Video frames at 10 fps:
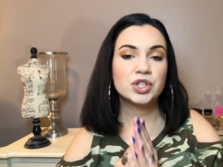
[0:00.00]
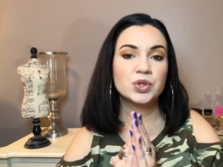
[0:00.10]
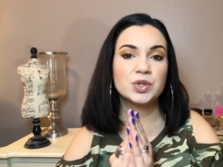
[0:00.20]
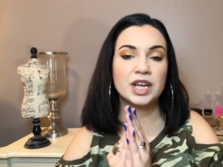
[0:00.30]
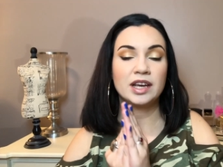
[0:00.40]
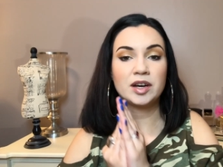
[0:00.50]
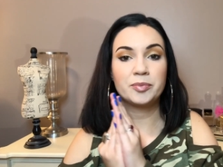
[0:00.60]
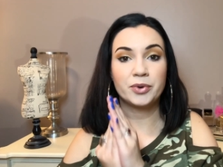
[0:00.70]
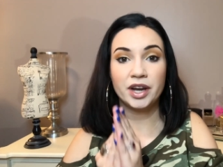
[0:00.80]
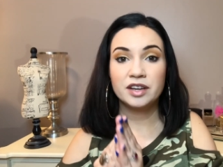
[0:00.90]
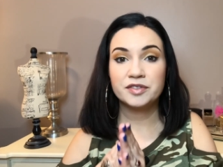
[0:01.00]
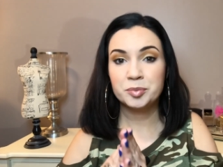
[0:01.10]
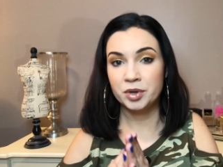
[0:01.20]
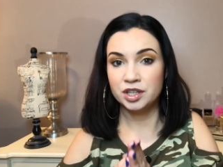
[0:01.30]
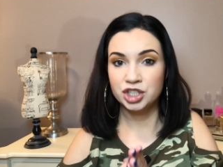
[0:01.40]
to take a break
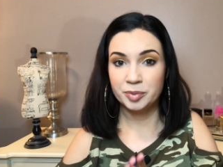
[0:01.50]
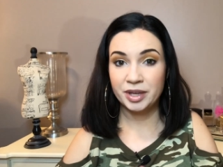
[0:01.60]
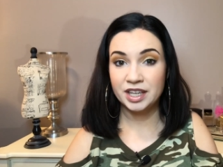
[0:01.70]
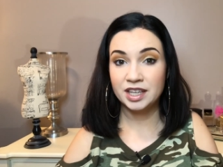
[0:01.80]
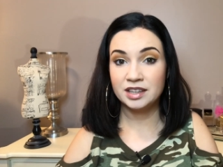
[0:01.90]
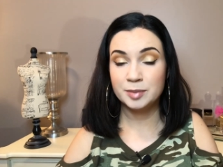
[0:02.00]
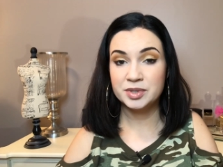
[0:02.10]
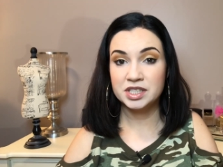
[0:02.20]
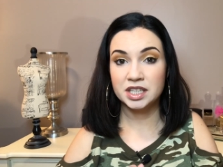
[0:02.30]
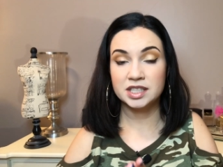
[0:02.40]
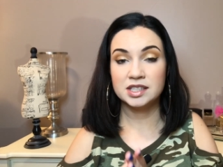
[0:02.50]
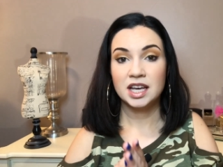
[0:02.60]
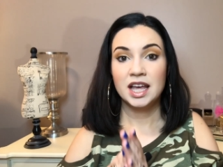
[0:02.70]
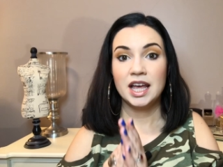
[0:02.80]
from project panning lipsticks